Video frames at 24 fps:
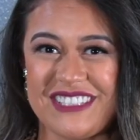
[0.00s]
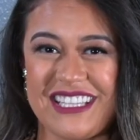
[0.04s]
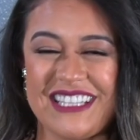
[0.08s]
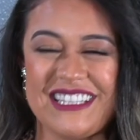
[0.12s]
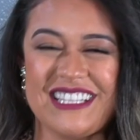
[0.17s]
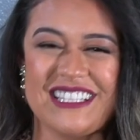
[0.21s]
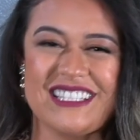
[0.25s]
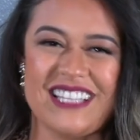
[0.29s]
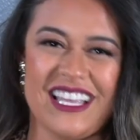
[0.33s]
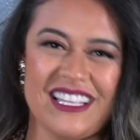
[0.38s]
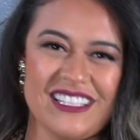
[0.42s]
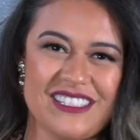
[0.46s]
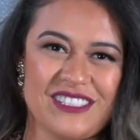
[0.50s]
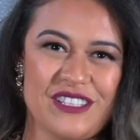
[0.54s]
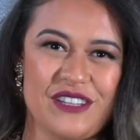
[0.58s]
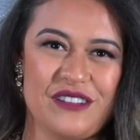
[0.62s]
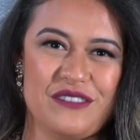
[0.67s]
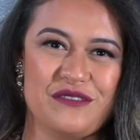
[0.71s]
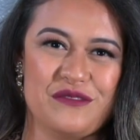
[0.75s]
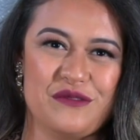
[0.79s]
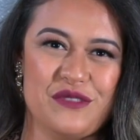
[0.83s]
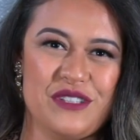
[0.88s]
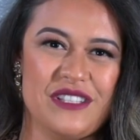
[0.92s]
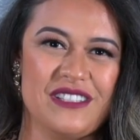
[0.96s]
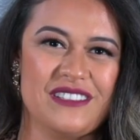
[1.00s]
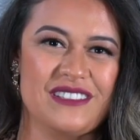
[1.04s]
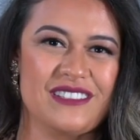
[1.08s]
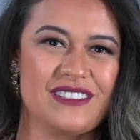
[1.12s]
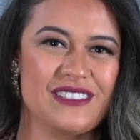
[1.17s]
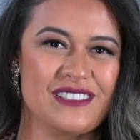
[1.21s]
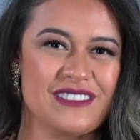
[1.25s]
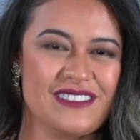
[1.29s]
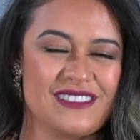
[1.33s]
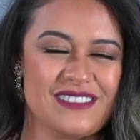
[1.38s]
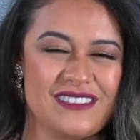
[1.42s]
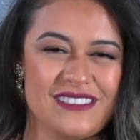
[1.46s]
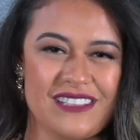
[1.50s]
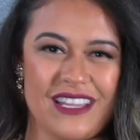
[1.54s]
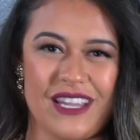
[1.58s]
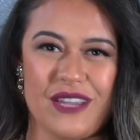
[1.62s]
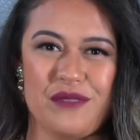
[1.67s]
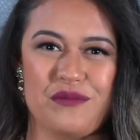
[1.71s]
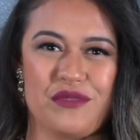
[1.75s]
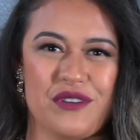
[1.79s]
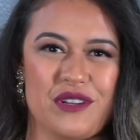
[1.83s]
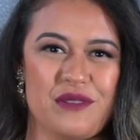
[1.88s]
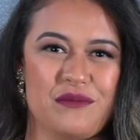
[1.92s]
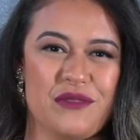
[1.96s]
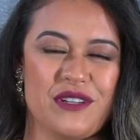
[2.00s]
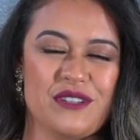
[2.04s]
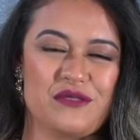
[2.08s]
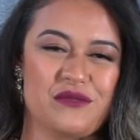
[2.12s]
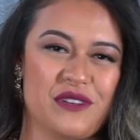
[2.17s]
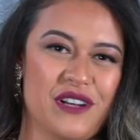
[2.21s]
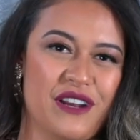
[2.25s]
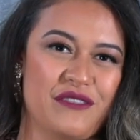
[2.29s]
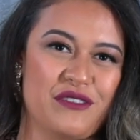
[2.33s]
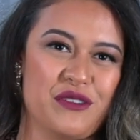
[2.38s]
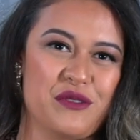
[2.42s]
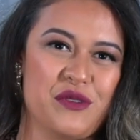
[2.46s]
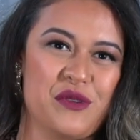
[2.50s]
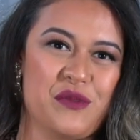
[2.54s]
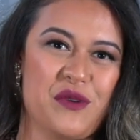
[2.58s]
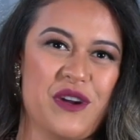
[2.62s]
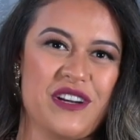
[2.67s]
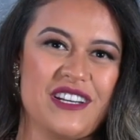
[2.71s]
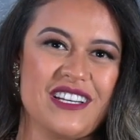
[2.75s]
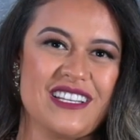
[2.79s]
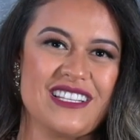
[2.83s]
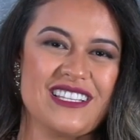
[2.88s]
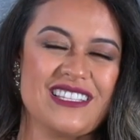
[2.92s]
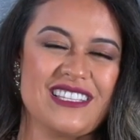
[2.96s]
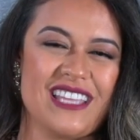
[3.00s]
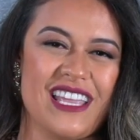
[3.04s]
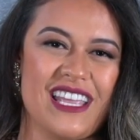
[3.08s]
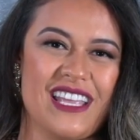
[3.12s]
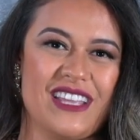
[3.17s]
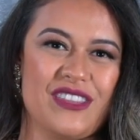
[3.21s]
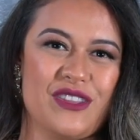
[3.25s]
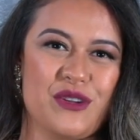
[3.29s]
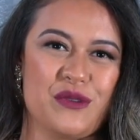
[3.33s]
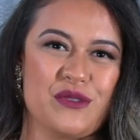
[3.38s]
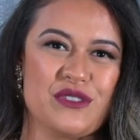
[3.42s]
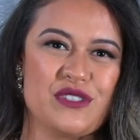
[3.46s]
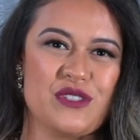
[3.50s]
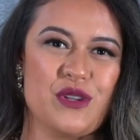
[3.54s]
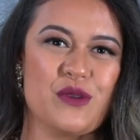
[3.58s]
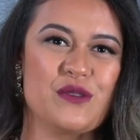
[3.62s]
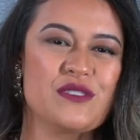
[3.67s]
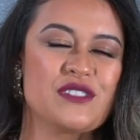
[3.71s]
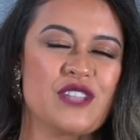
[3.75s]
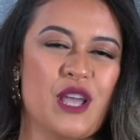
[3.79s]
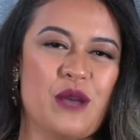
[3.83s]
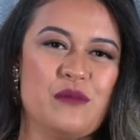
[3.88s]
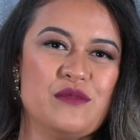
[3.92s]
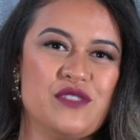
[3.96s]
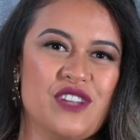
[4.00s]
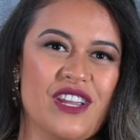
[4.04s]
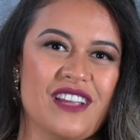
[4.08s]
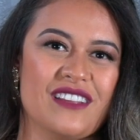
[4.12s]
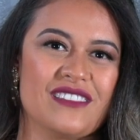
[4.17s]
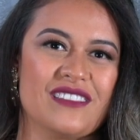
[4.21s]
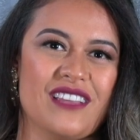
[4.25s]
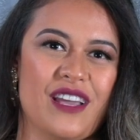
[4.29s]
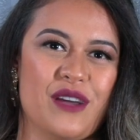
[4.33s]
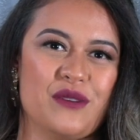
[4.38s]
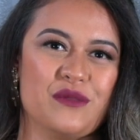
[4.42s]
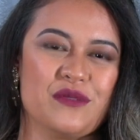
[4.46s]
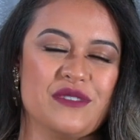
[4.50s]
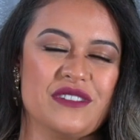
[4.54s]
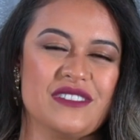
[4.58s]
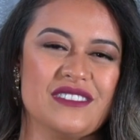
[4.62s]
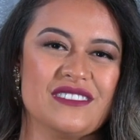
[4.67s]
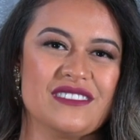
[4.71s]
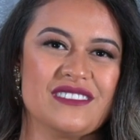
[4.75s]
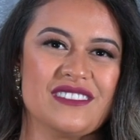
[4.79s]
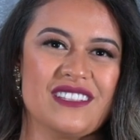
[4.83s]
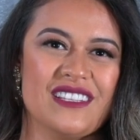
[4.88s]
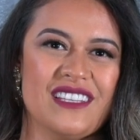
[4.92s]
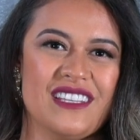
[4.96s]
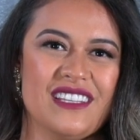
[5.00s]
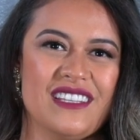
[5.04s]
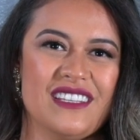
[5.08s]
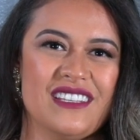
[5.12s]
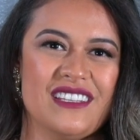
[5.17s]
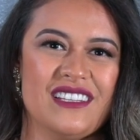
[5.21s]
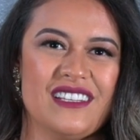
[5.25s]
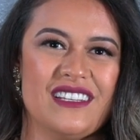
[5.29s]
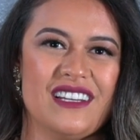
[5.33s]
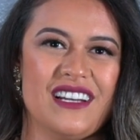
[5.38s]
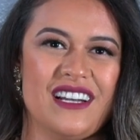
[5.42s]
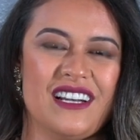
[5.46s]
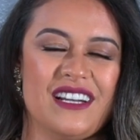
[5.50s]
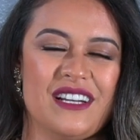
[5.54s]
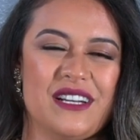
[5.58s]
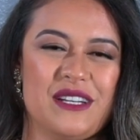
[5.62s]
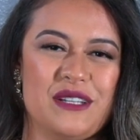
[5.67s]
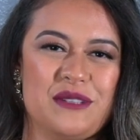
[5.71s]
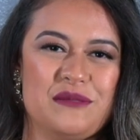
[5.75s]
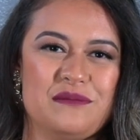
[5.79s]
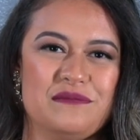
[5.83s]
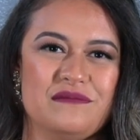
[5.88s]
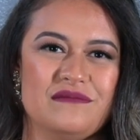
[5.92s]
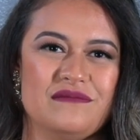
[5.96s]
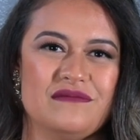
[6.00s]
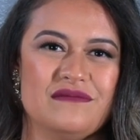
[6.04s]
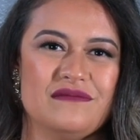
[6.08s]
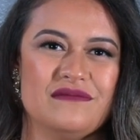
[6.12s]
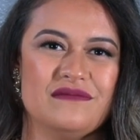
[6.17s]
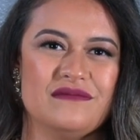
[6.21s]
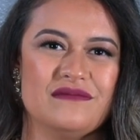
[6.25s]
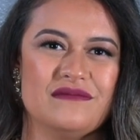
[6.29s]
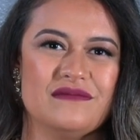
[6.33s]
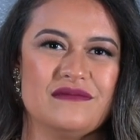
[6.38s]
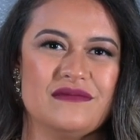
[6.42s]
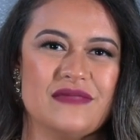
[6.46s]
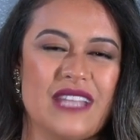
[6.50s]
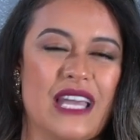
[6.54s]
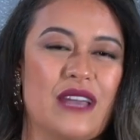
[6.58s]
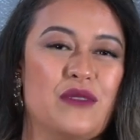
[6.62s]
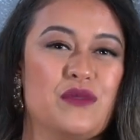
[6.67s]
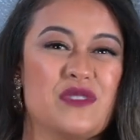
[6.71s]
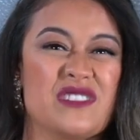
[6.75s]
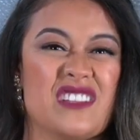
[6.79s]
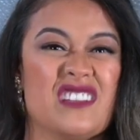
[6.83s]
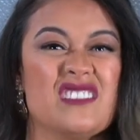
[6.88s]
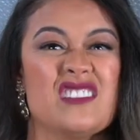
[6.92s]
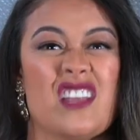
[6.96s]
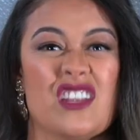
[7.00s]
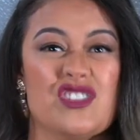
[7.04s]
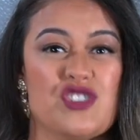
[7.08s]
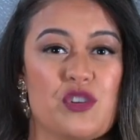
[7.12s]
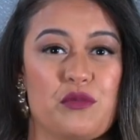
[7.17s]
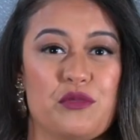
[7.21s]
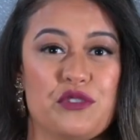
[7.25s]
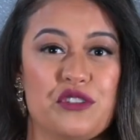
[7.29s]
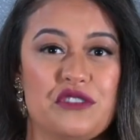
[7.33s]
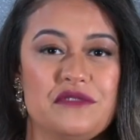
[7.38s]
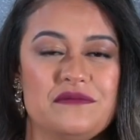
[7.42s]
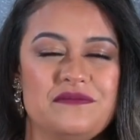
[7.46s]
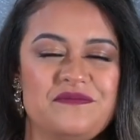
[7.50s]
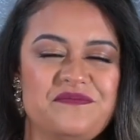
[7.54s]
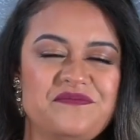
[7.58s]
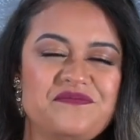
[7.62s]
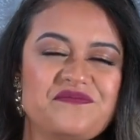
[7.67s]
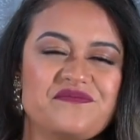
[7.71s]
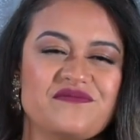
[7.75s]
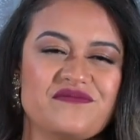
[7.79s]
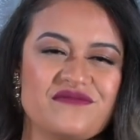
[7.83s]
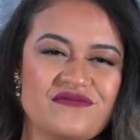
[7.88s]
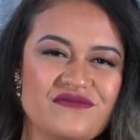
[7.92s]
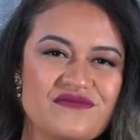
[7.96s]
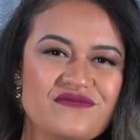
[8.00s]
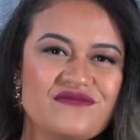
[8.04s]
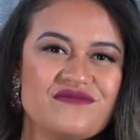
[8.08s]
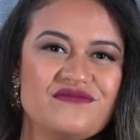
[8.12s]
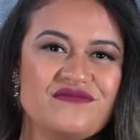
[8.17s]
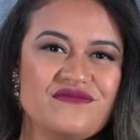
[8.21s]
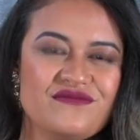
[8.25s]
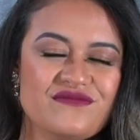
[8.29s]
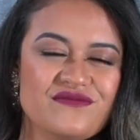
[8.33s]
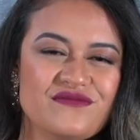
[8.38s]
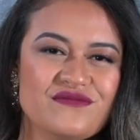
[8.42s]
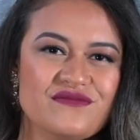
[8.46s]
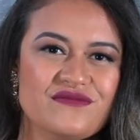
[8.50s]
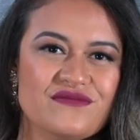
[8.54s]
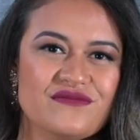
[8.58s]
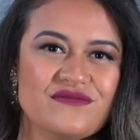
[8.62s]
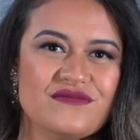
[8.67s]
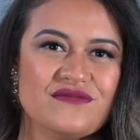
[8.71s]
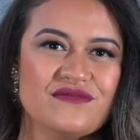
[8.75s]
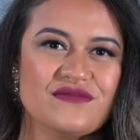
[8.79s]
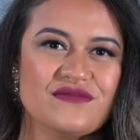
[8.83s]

in the sense of we could say pretty much whatever we wanted to say. There was no subject that was untouchable. For instance?